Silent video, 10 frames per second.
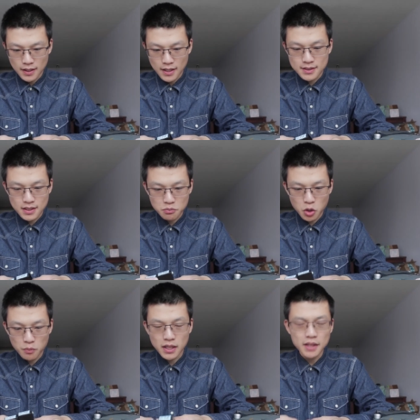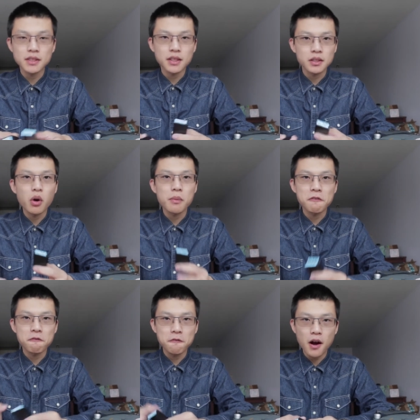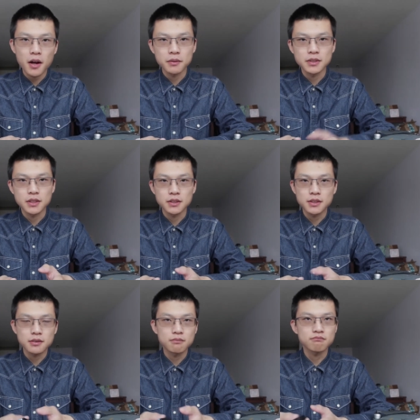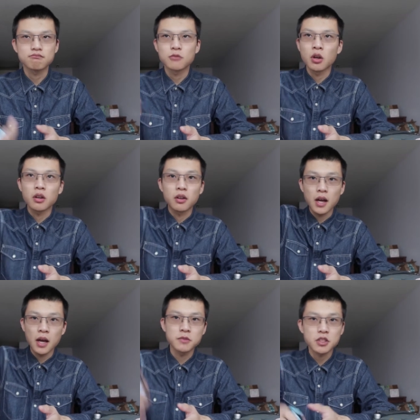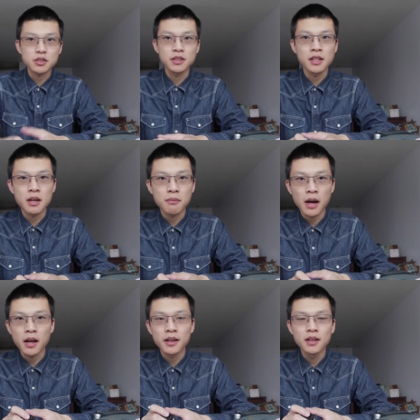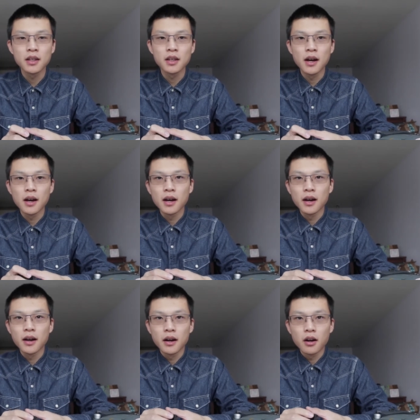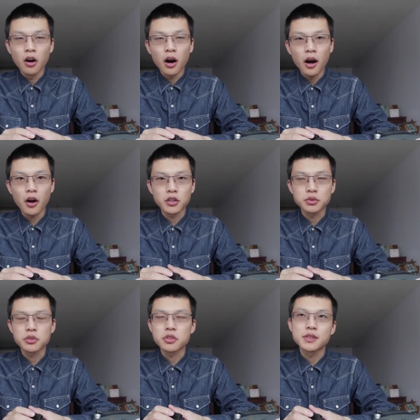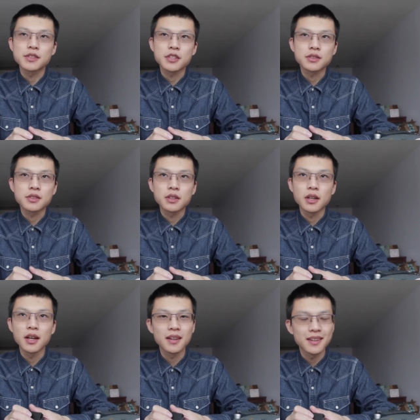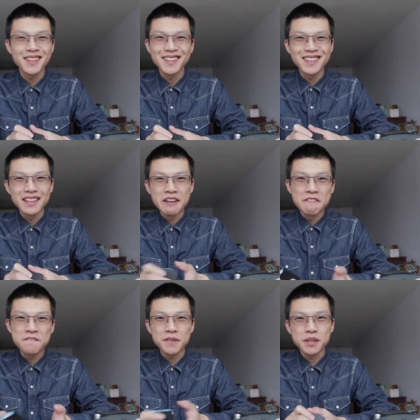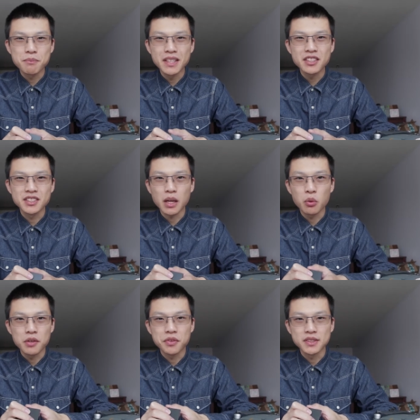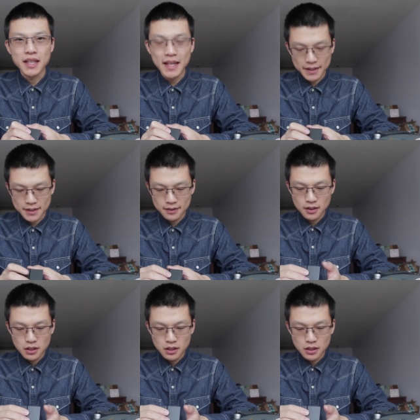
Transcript: at that moment I think it will be fine since I'm just near my house, which is just 50 meters away from the lake.